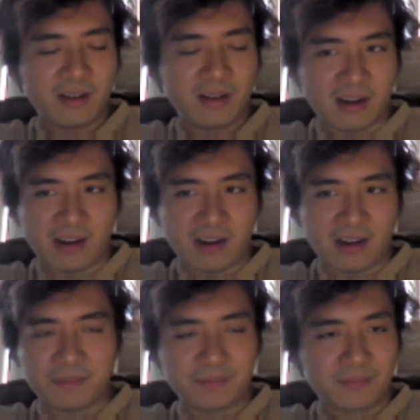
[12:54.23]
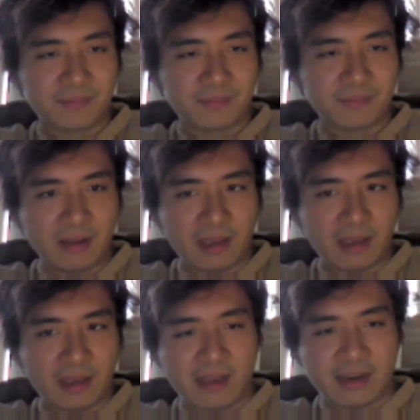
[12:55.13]
And
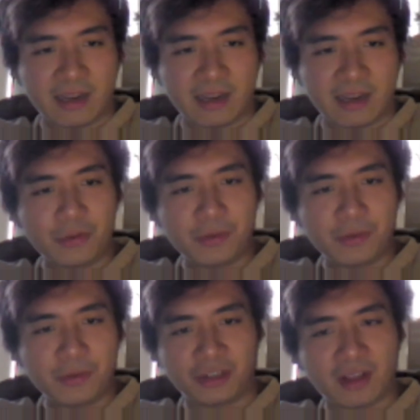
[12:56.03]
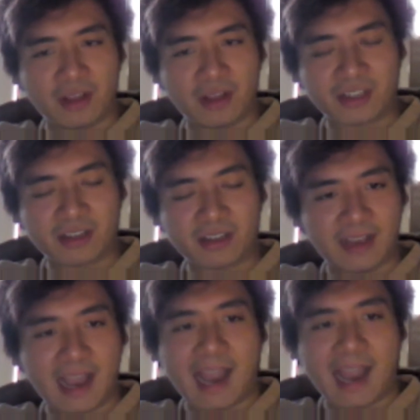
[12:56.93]
I know it was geologically
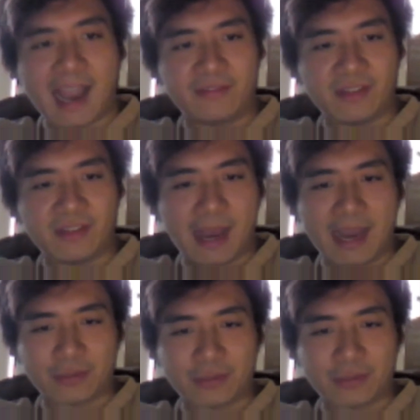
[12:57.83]
active in the past